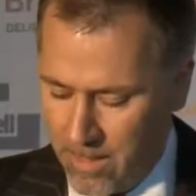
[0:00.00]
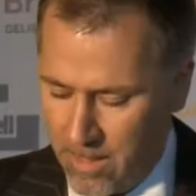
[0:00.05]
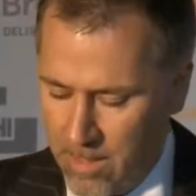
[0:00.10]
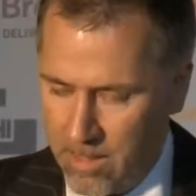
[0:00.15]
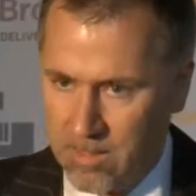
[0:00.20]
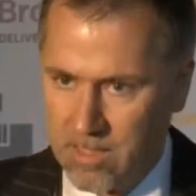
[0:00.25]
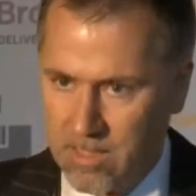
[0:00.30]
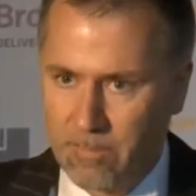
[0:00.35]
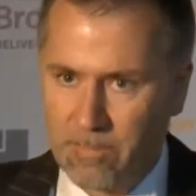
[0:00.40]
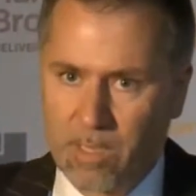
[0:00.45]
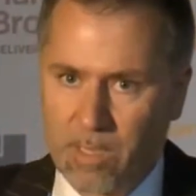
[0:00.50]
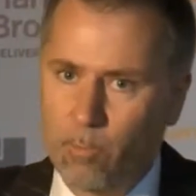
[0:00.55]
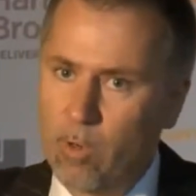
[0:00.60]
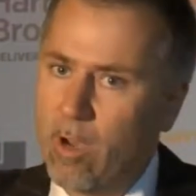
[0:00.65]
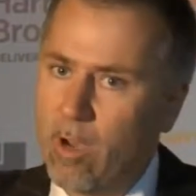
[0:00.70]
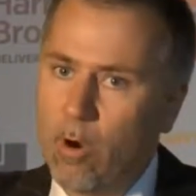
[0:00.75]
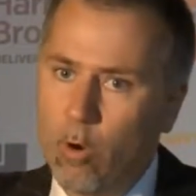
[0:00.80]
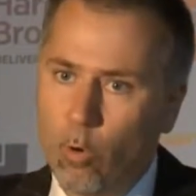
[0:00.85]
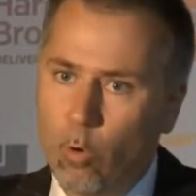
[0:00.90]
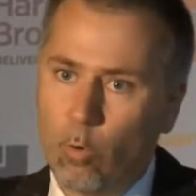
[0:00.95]
something
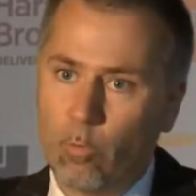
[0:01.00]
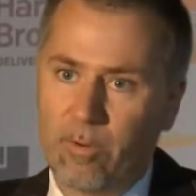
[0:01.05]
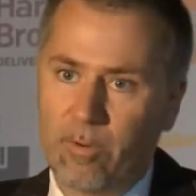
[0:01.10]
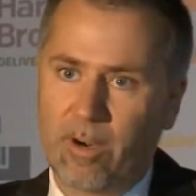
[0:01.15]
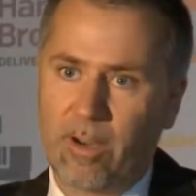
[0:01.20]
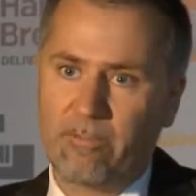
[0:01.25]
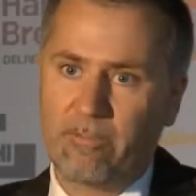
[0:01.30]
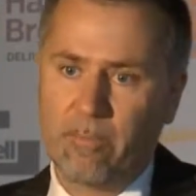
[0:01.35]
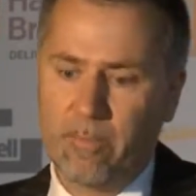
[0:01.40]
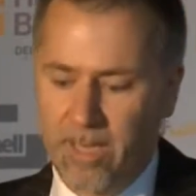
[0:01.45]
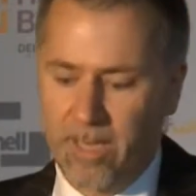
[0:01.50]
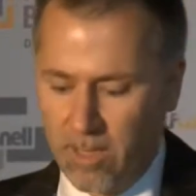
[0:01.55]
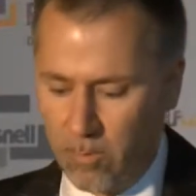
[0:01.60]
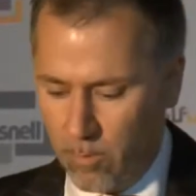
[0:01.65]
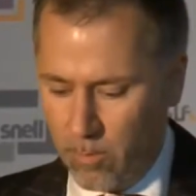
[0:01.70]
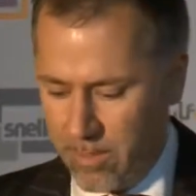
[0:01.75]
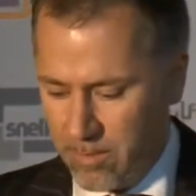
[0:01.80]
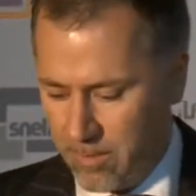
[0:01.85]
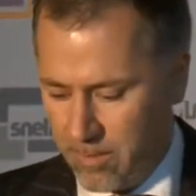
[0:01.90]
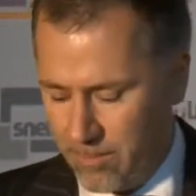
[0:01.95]
we're all very familiar
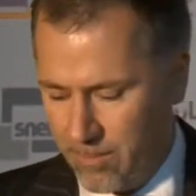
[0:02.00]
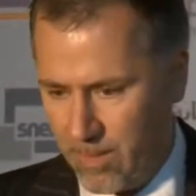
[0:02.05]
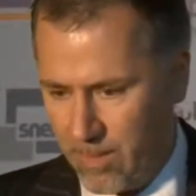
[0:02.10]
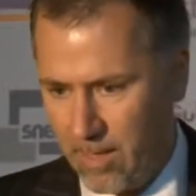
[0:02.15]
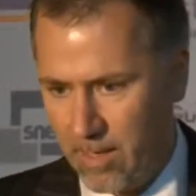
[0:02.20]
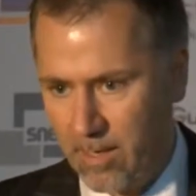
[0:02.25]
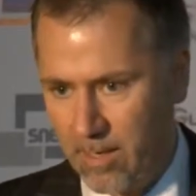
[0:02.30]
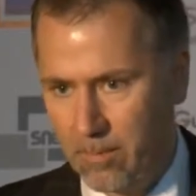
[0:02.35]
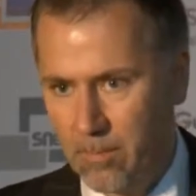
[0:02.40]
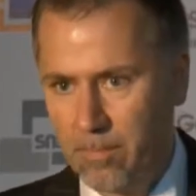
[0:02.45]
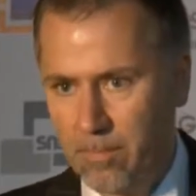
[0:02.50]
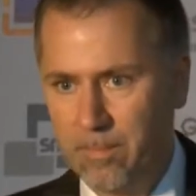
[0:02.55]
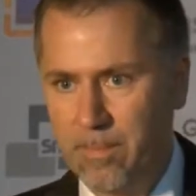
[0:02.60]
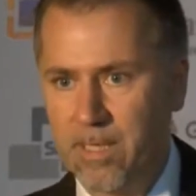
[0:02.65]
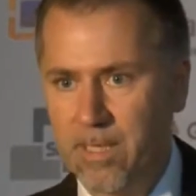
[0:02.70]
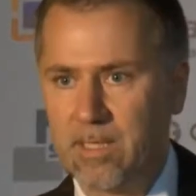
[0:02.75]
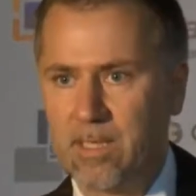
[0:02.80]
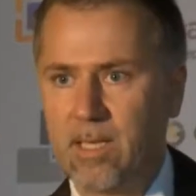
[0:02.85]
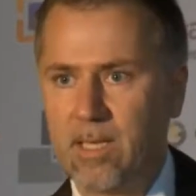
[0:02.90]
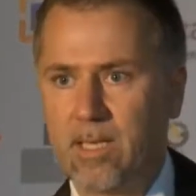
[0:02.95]
with,
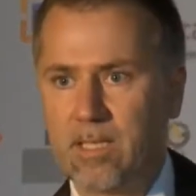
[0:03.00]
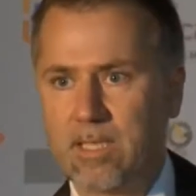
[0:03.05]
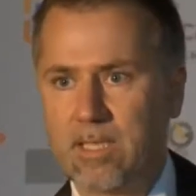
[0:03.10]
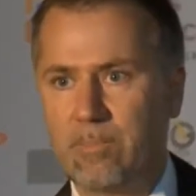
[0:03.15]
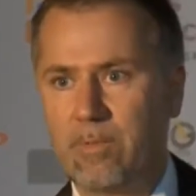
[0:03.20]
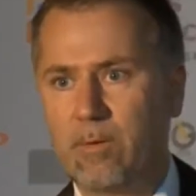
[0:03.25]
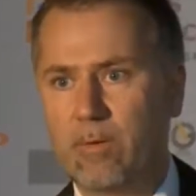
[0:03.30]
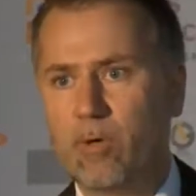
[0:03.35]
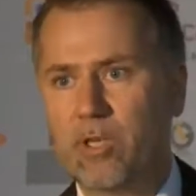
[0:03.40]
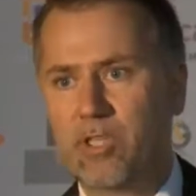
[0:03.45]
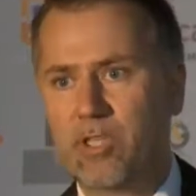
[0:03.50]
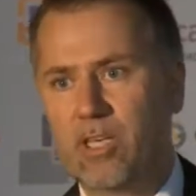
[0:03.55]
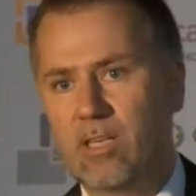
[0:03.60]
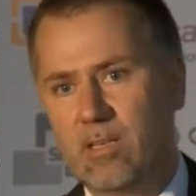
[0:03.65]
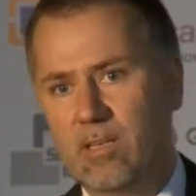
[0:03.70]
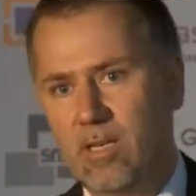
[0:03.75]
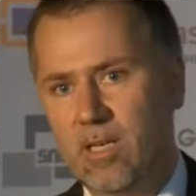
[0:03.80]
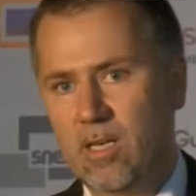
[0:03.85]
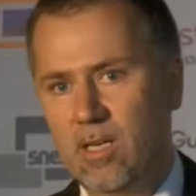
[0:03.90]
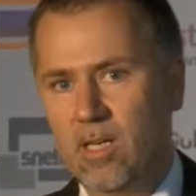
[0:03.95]
but something which
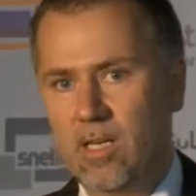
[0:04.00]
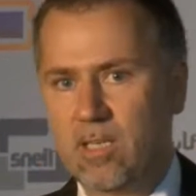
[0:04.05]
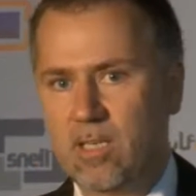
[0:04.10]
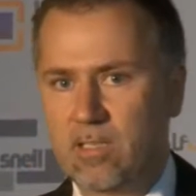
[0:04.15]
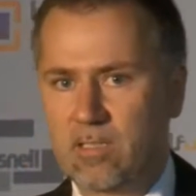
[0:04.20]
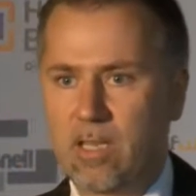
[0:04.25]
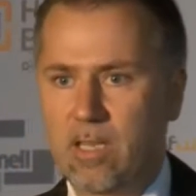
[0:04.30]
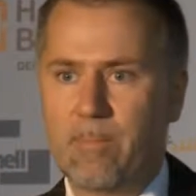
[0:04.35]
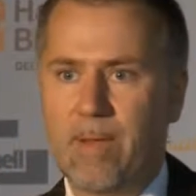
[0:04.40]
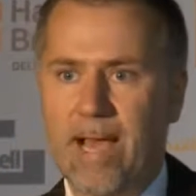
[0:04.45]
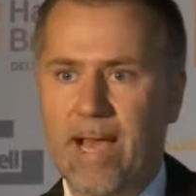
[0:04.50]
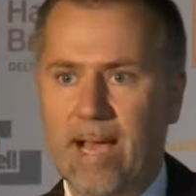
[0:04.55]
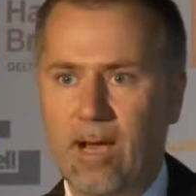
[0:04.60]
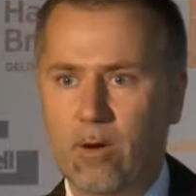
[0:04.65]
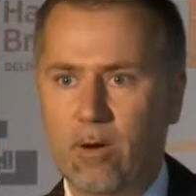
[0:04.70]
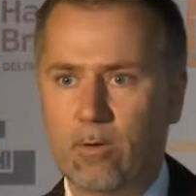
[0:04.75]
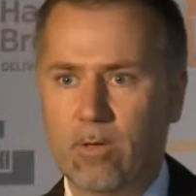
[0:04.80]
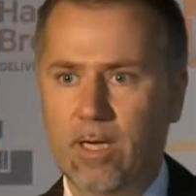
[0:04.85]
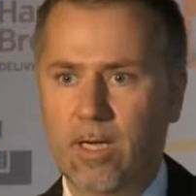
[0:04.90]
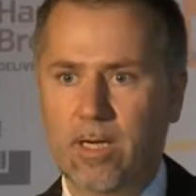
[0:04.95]

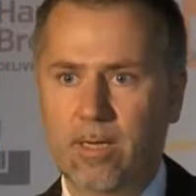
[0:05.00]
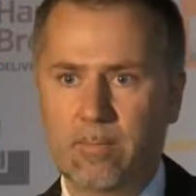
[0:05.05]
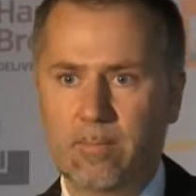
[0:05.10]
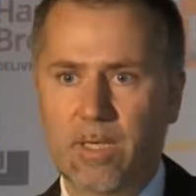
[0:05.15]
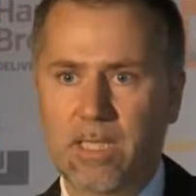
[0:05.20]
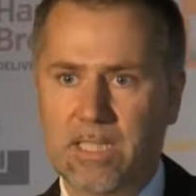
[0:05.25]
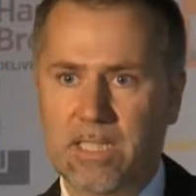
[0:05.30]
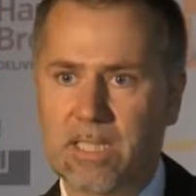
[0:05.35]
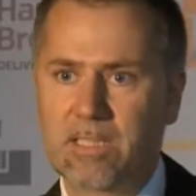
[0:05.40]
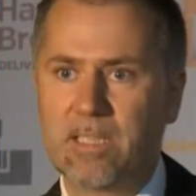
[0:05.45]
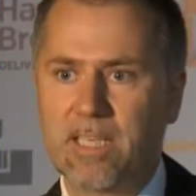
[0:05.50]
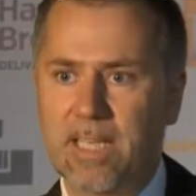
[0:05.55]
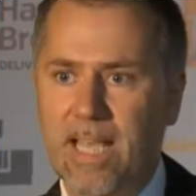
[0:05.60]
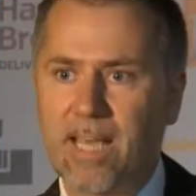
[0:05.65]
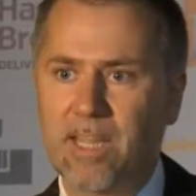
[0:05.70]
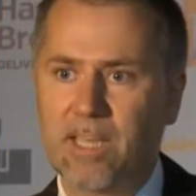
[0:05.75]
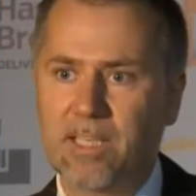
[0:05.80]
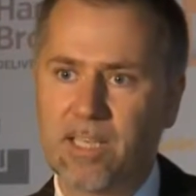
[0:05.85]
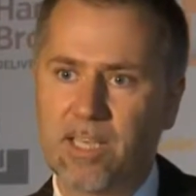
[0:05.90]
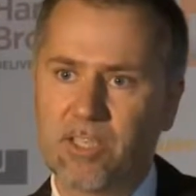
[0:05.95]
somehow doesn't get
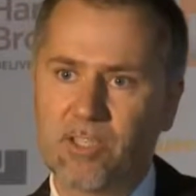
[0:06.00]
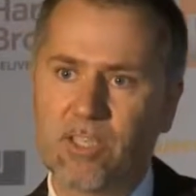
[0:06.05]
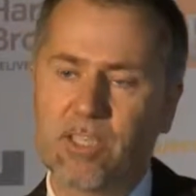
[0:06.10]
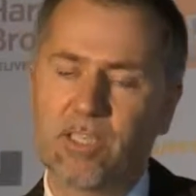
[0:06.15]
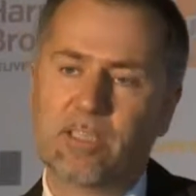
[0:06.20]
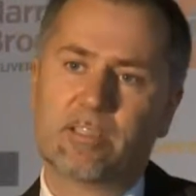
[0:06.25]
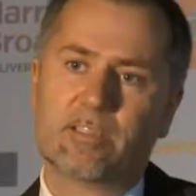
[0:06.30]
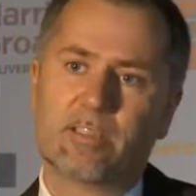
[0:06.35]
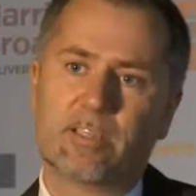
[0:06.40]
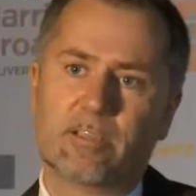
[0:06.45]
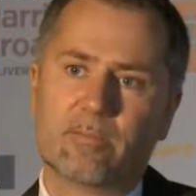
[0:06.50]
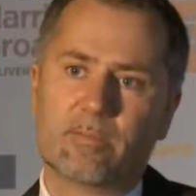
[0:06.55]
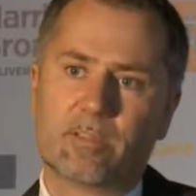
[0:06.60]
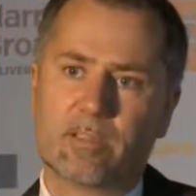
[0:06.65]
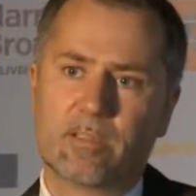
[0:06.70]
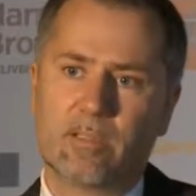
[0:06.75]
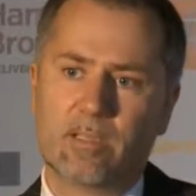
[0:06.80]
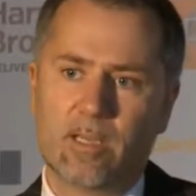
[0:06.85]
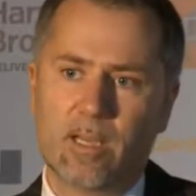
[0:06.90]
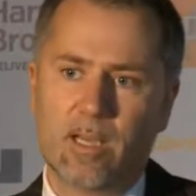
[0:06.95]
the attention it deserves.
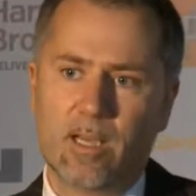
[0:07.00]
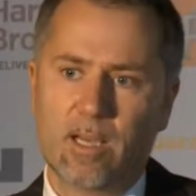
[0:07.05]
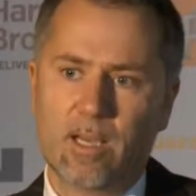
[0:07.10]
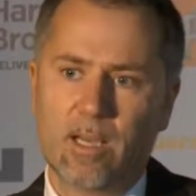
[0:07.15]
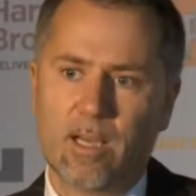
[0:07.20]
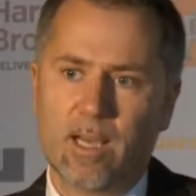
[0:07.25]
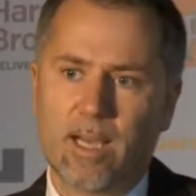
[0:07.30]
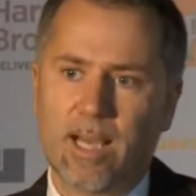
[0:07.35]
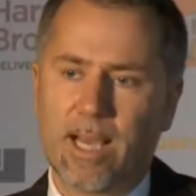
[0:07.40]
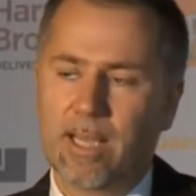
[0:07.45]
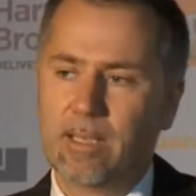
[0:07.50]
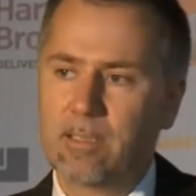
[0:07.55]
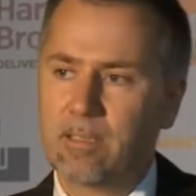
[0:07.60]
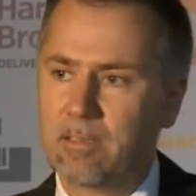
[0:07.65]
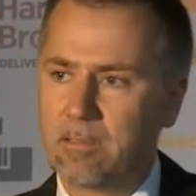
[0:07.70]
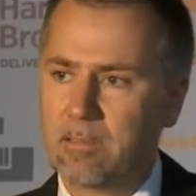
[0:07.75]
And